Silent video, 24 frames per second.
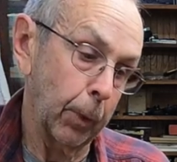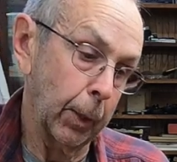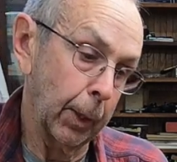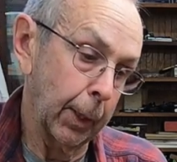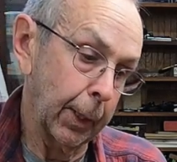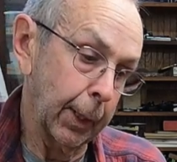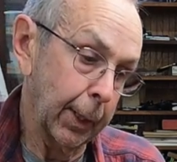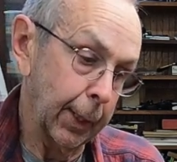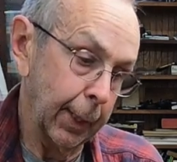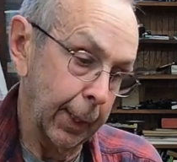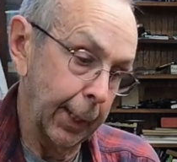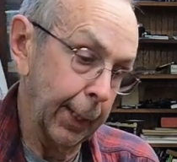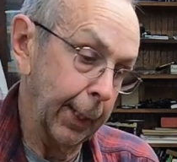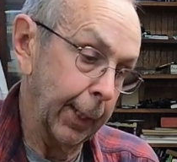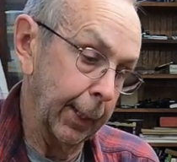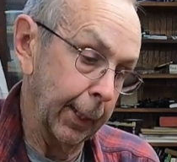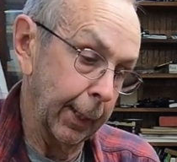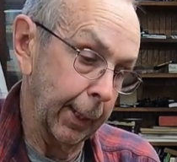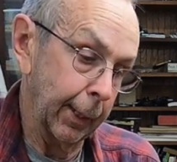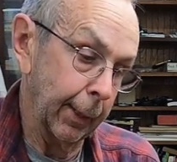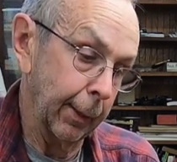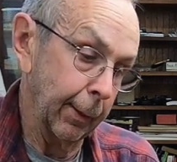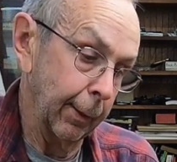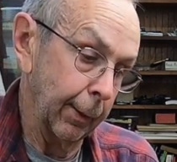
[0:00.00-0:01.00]
cutting
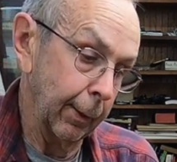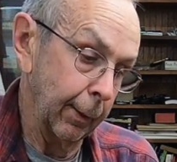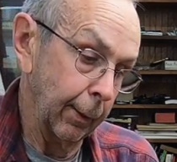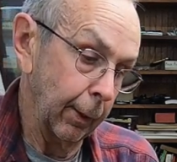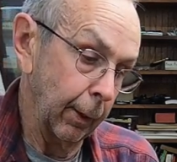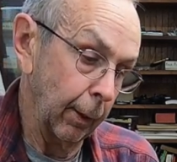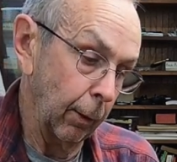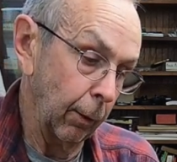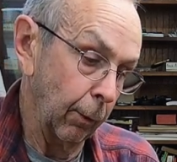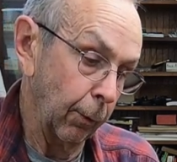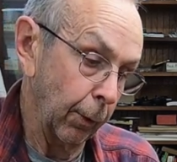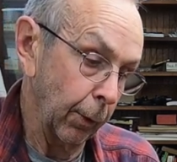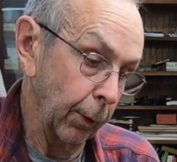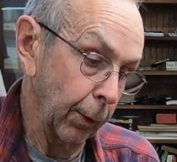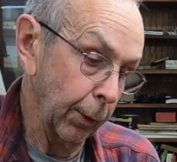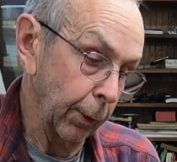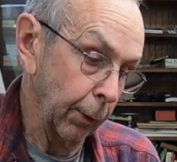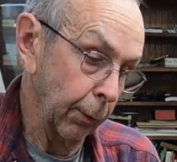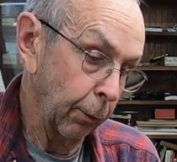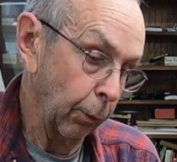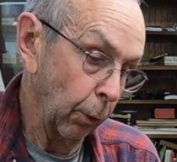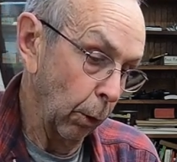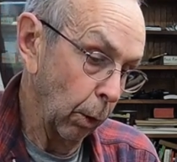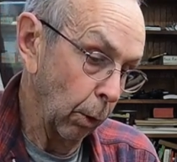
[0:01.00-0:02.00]
iron a little further
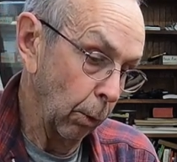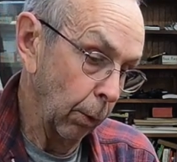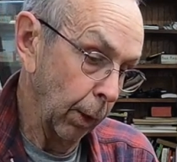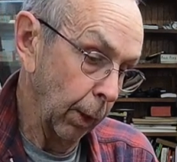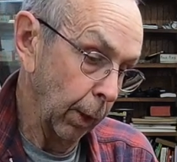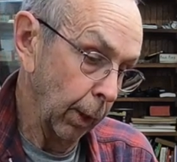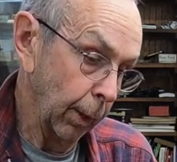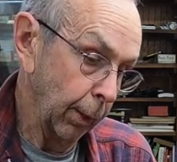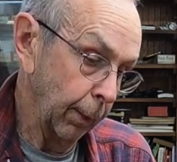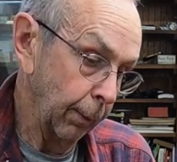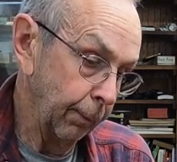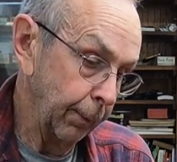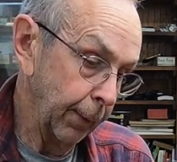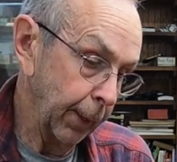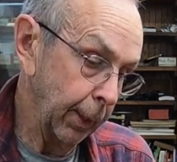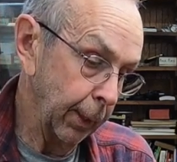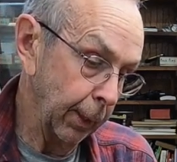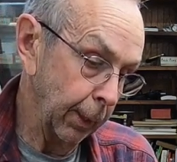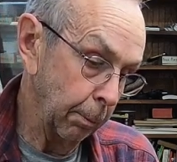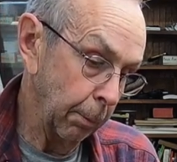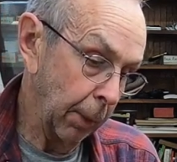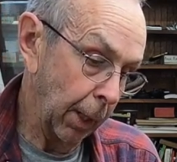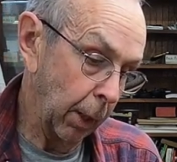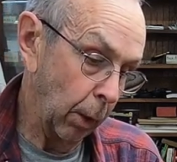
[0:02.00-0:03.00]
forward in the
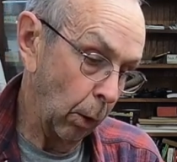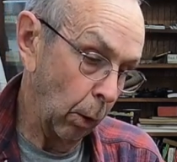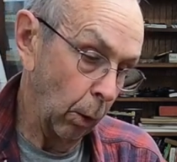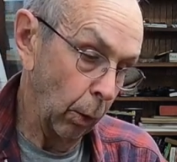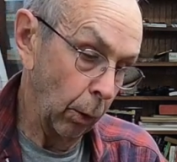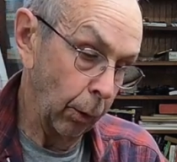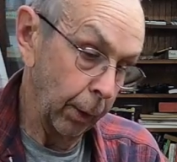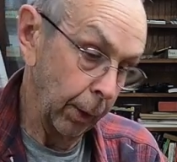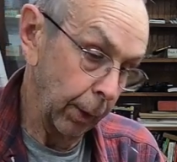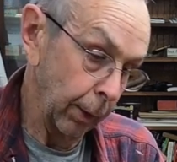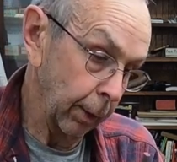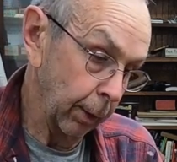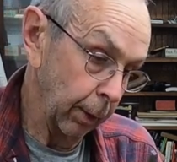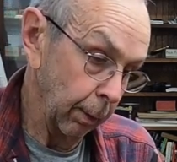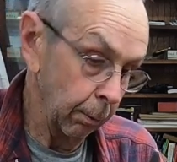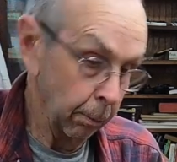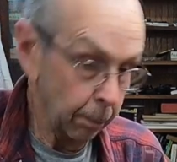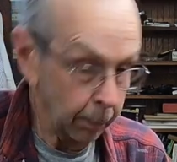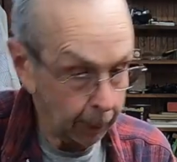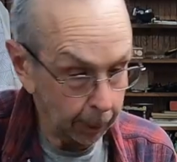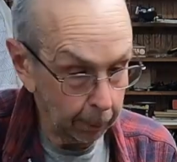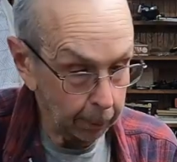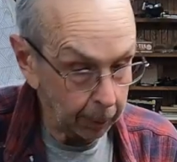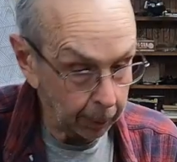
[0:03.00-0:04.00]
mouth, and some
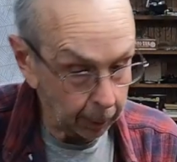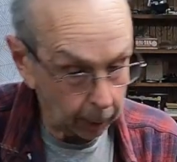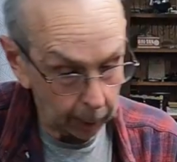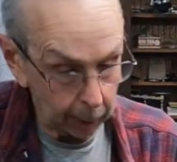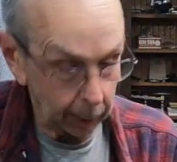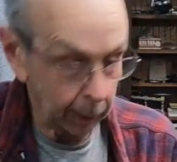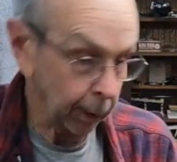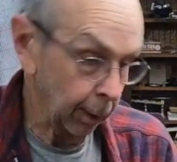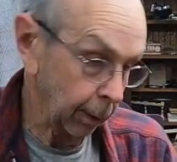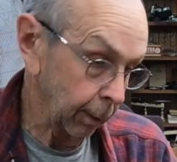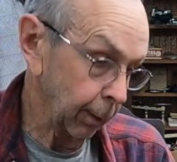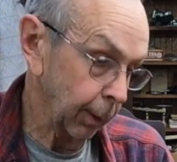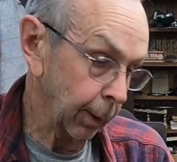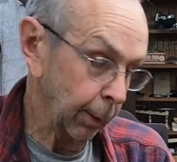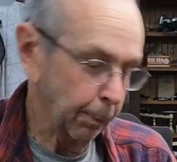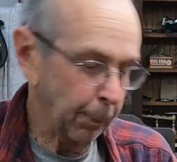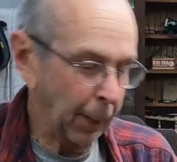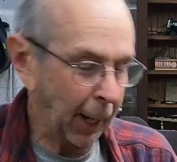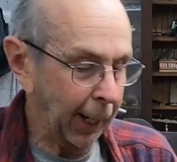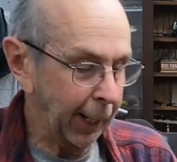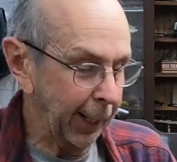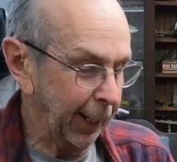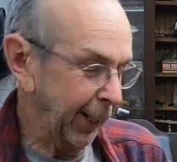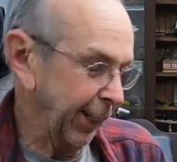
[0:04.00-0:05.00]
people like it. And I
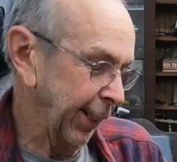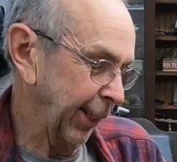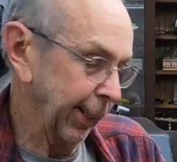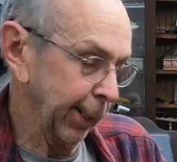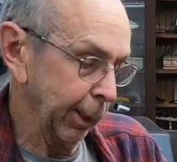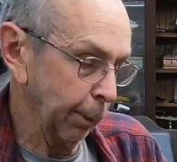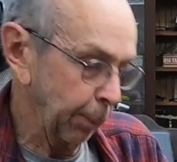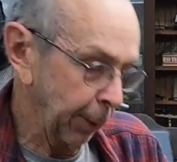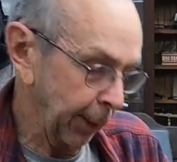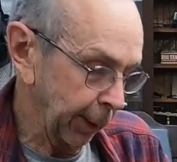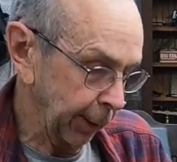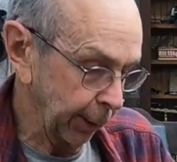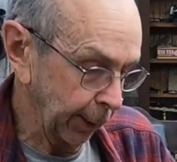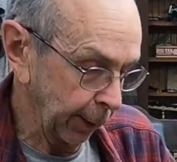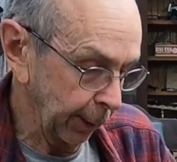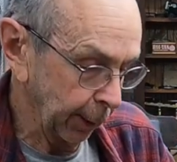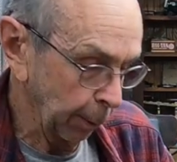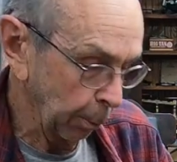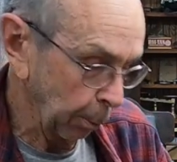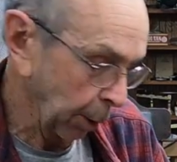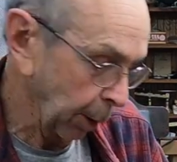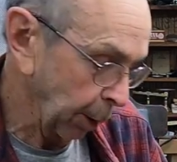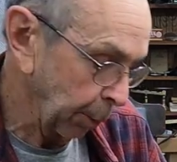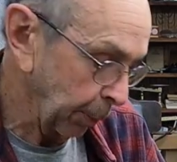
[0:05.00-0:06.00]
guess it depends on the
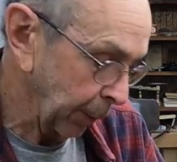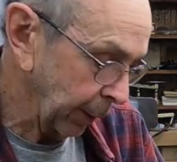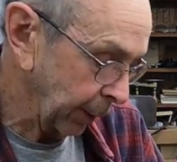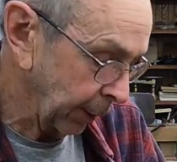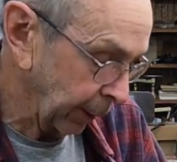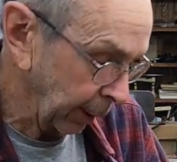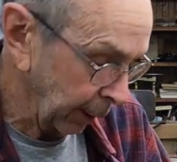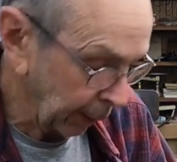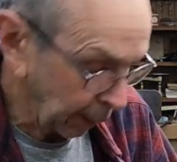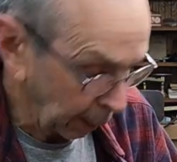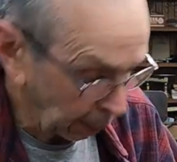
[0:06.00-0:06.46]
purpose a little